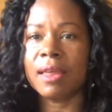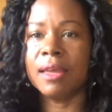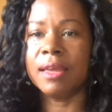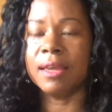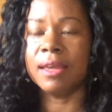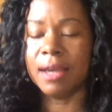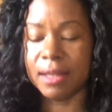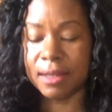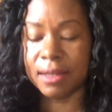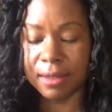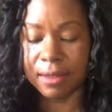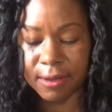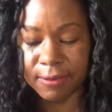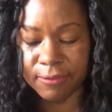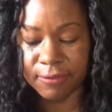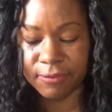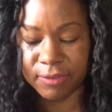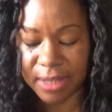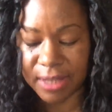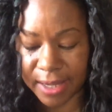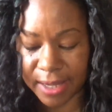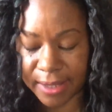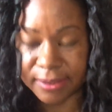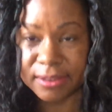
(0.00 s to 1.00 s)
got enough
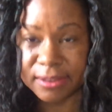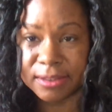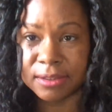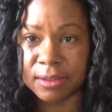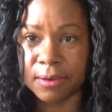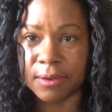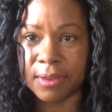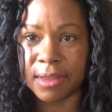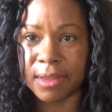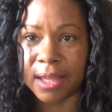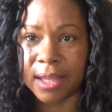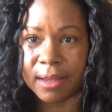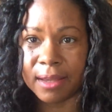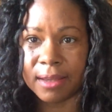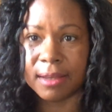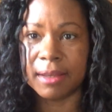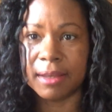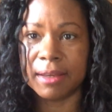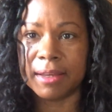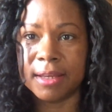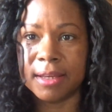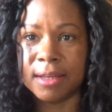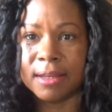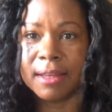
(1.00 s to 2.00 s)
flags so that
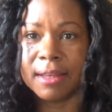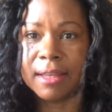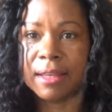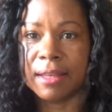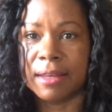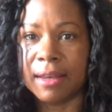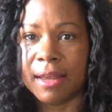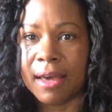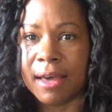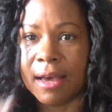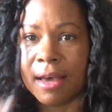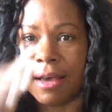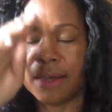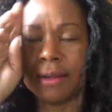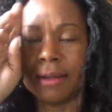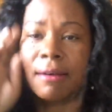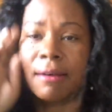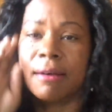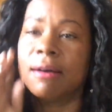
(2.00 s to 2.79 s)
he could not